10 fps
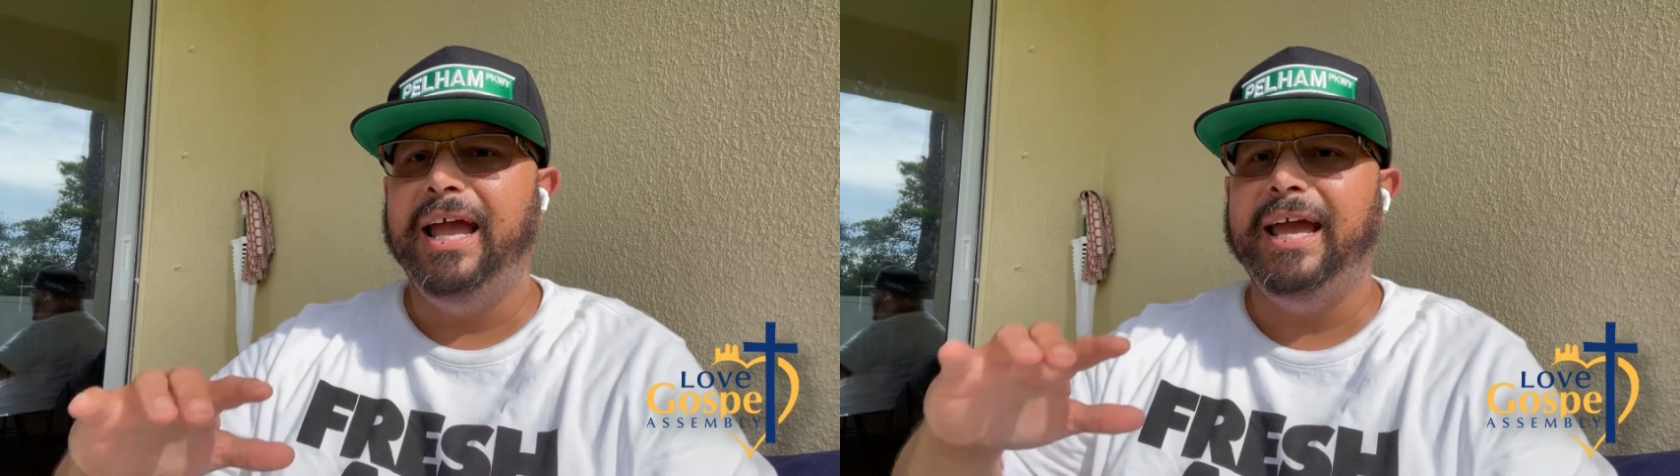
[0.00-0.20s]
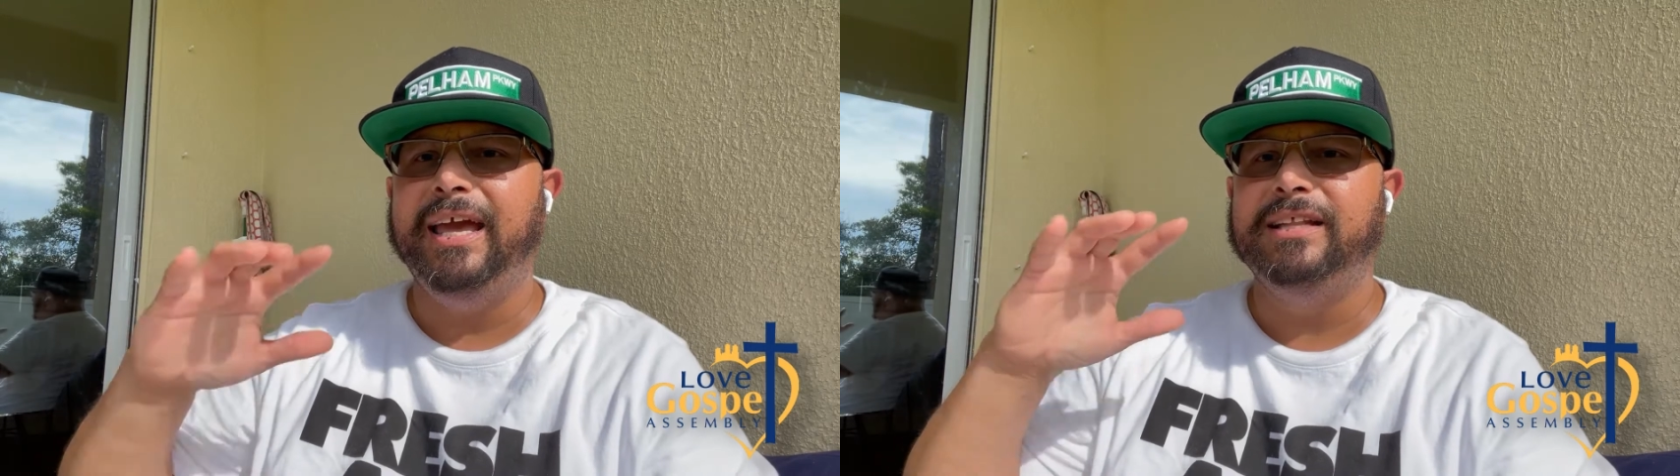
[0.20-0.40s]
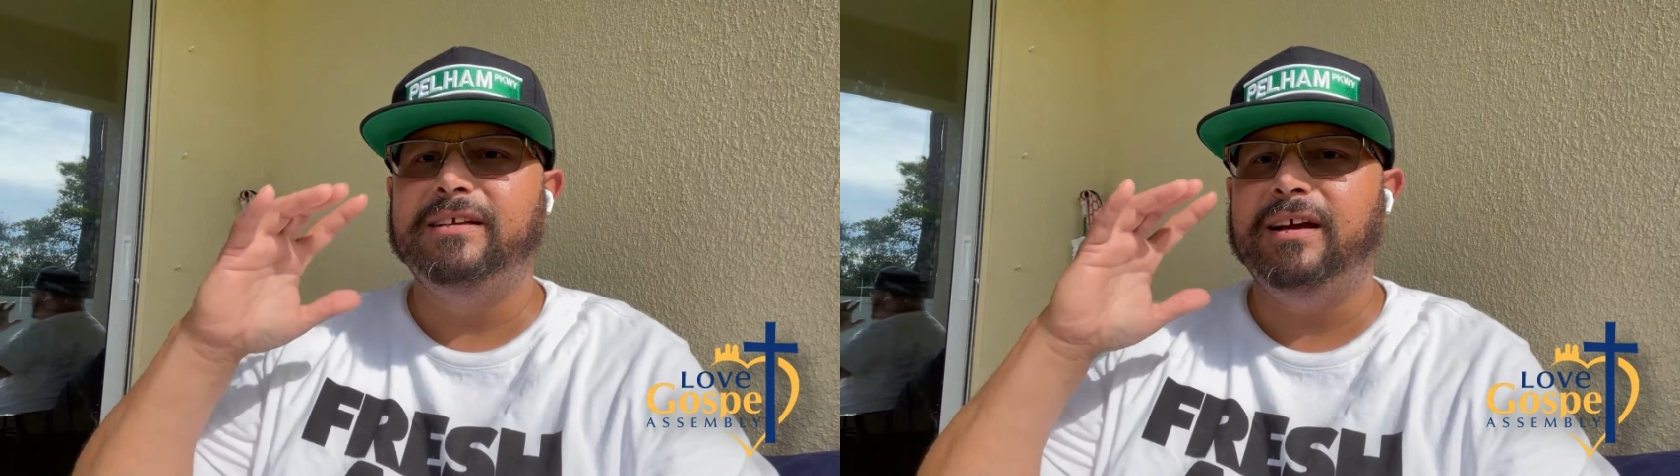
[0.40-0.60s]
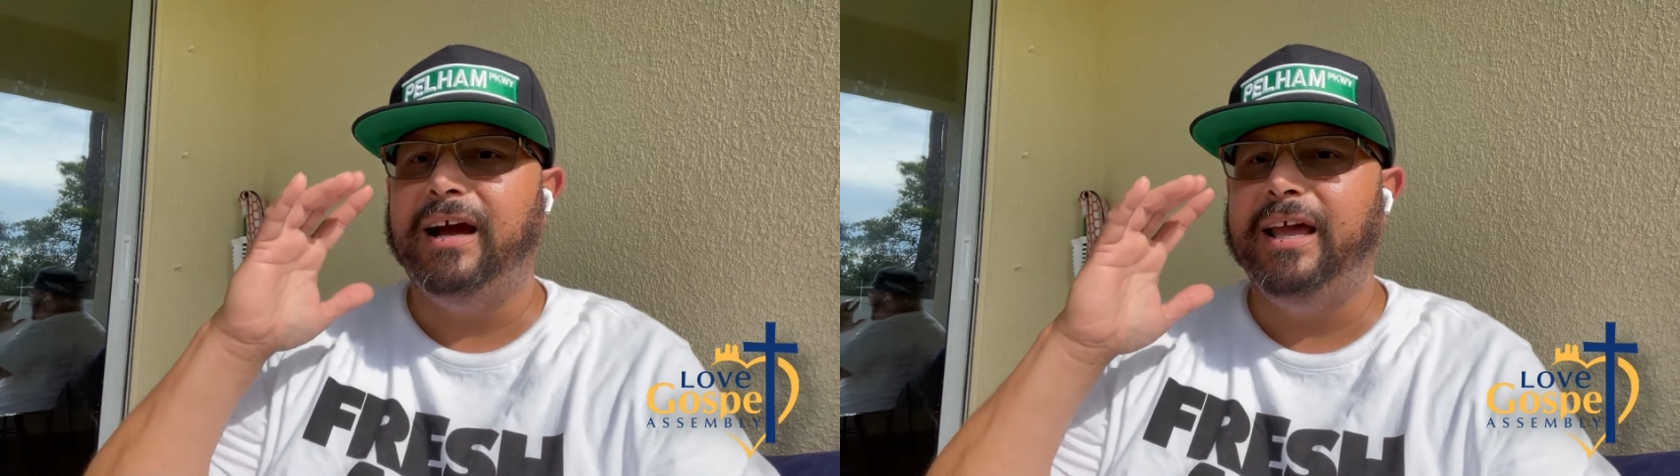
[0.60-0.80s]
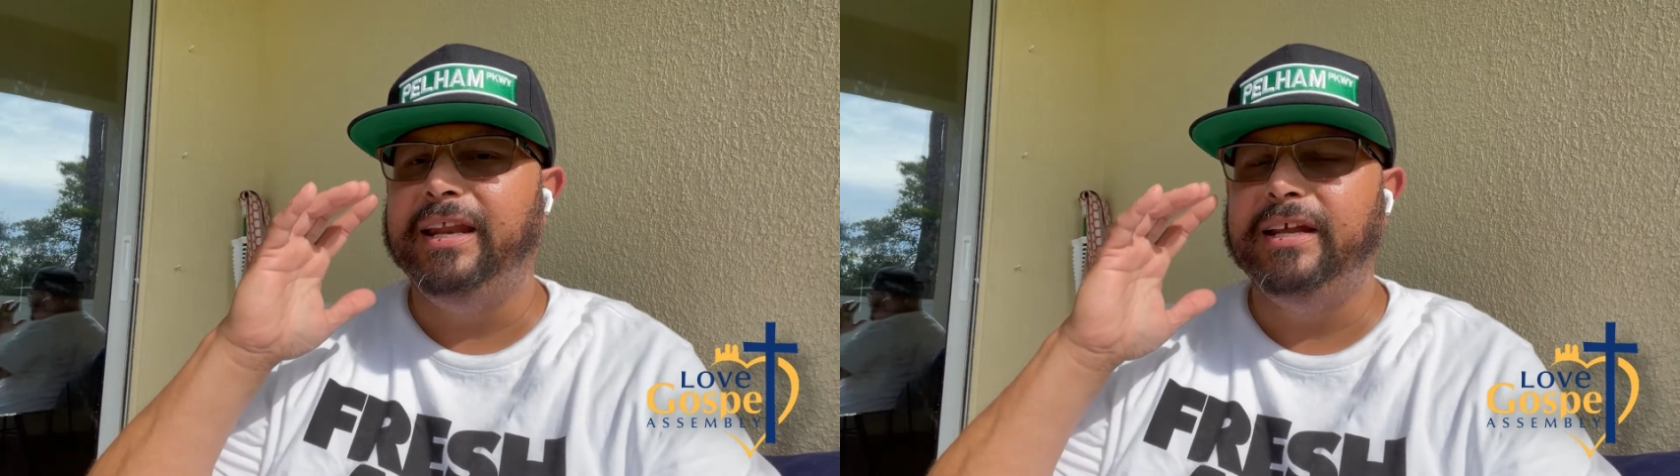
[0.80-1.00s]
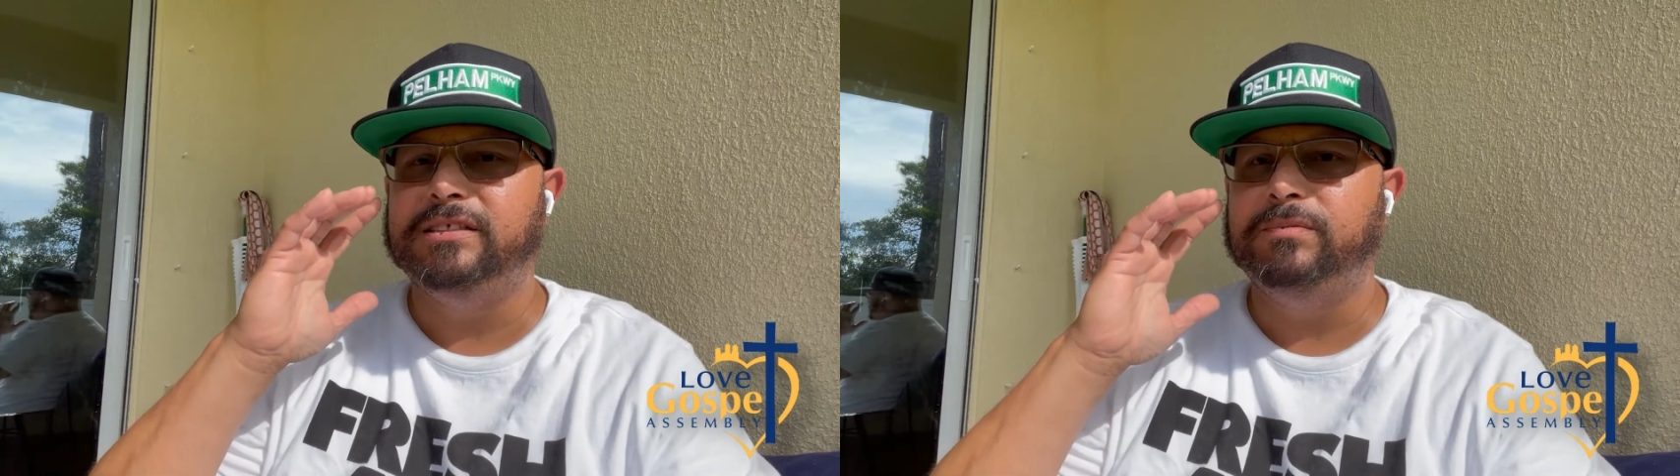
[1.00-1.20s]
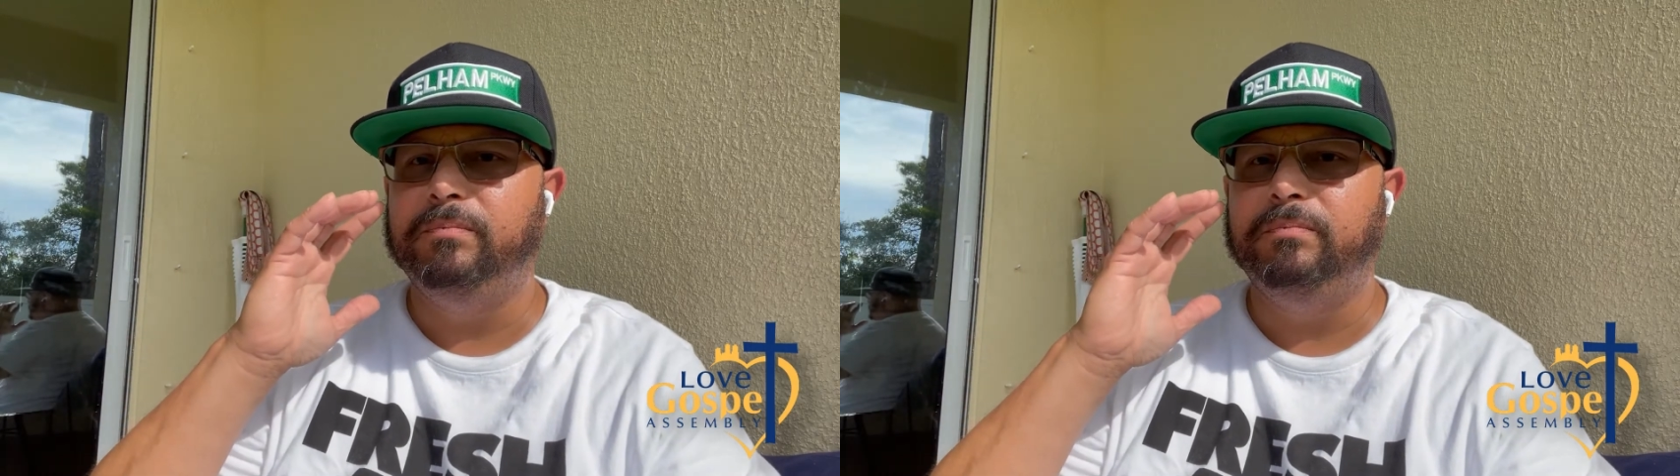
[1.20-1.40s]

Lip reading: And it is